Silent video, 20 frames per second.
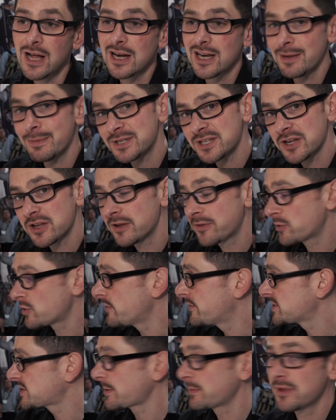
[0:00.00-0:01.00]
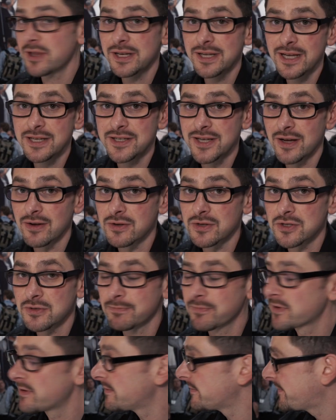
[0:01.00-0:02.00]
Let me take you through some of the details.
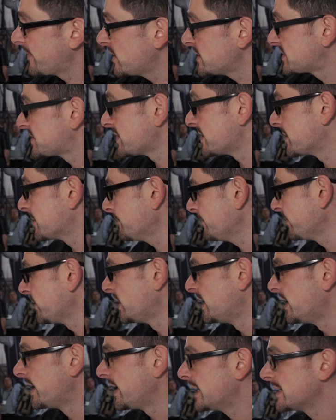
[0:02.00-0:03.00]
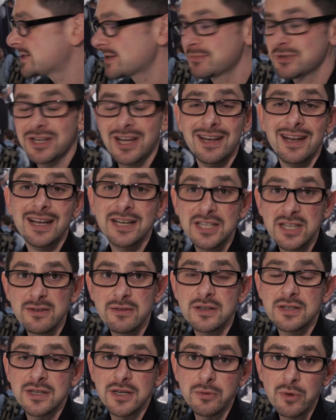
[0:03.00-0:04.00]
First thing, in terms of
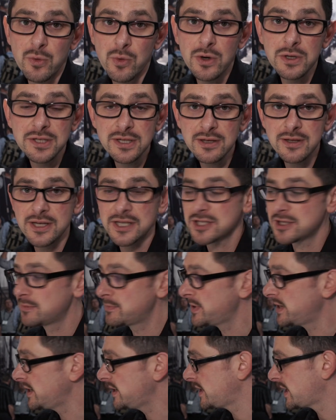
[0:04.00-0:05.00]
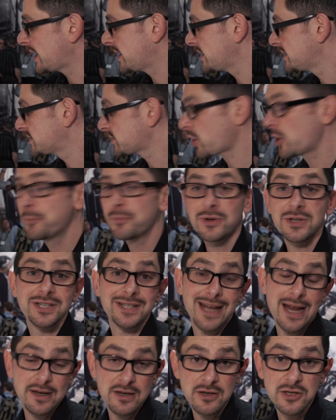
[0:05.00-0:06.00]
connectivity, we wanted this to be as open
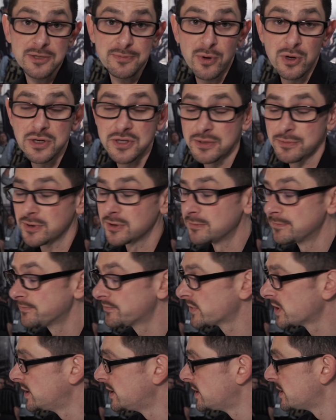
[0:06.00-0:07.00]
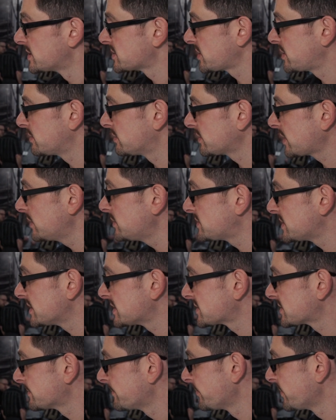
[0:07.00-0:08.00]
standard as possible. So you'll
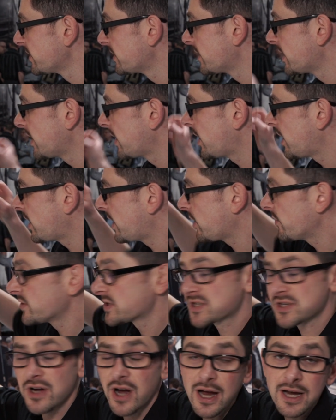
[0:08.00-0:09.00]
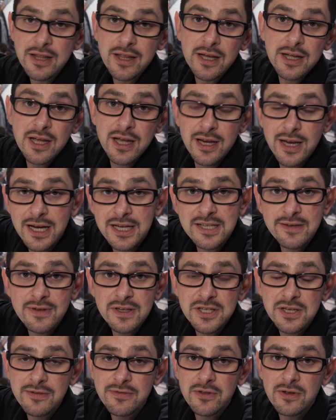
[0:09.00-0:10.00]
notice on the side that
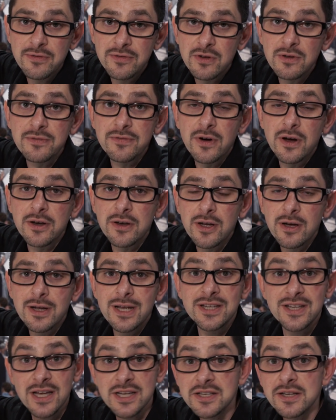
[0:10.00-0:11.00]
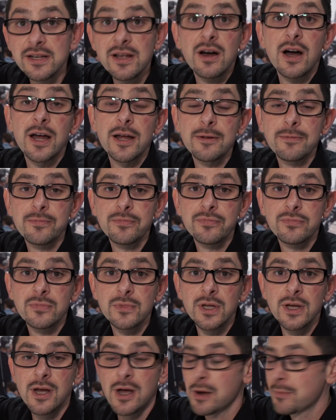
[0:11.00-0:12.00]
connectivity for the viewfinder is SDI.
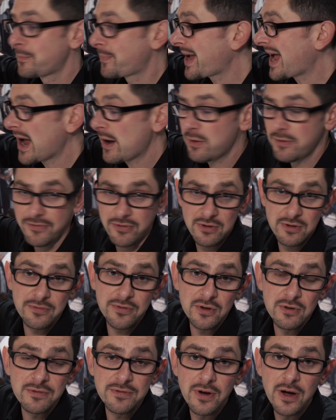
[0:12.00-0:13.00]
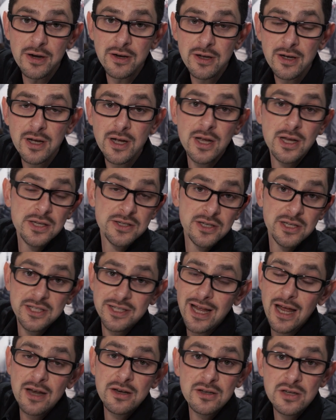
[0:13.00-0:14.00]
Power for the viewfinder is a
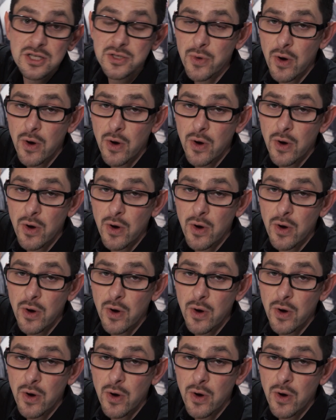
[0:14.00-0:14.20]
standard